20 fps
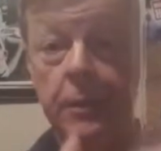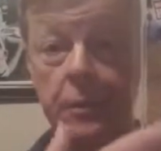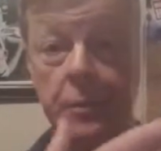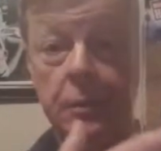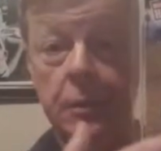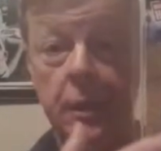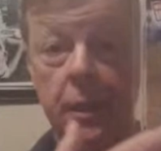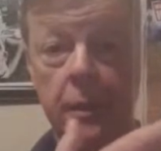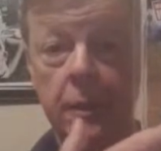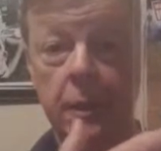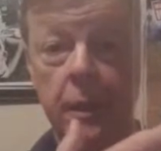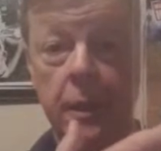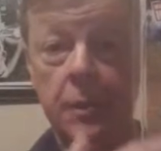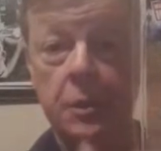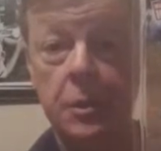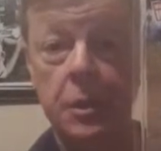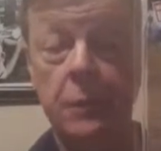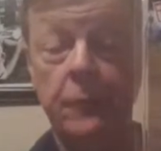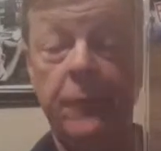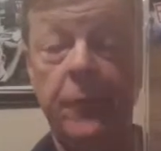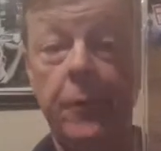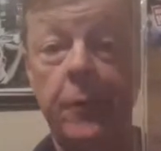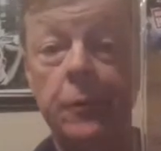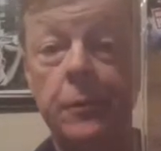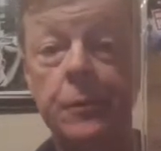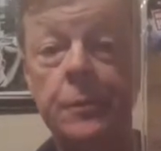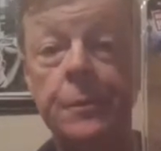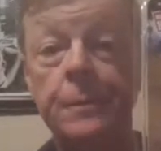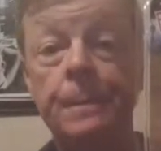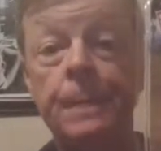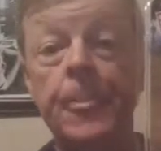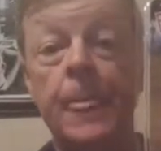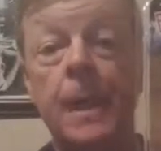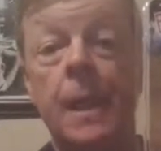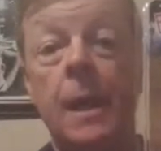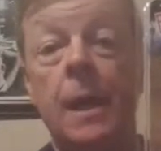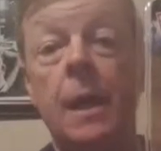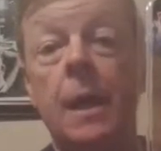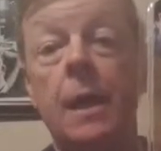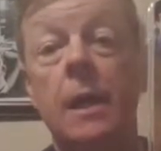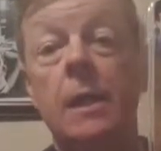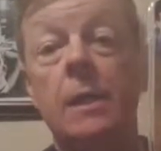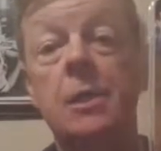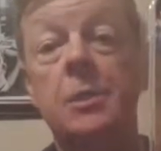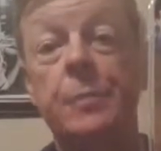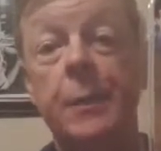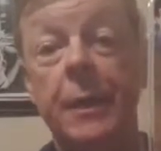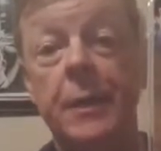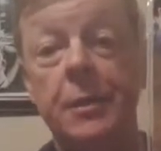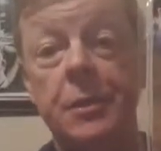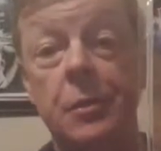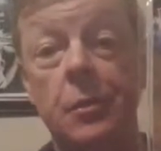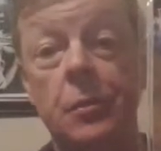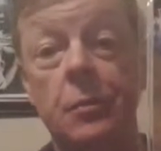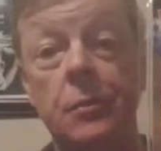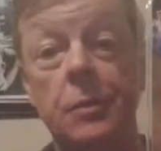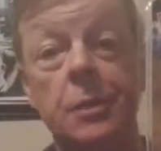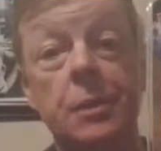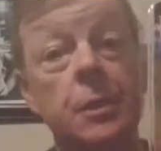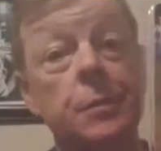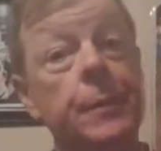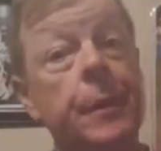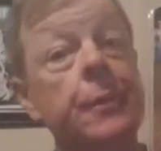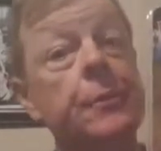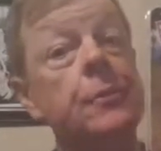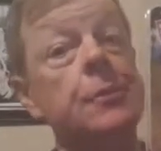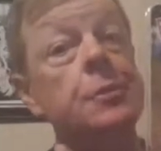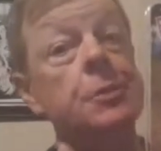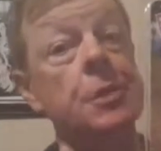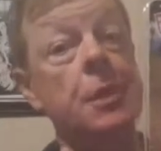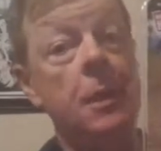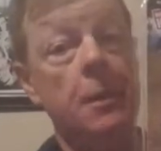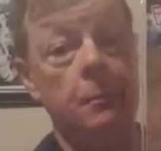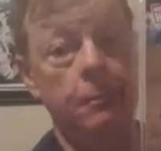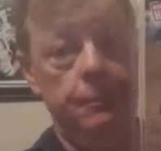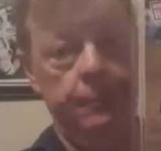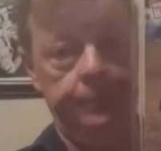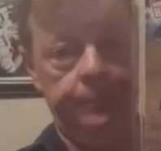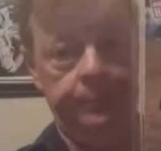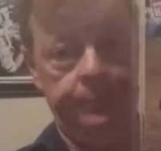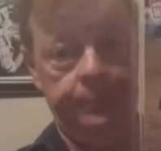these are not cheap figures. Space Ghost is about the same.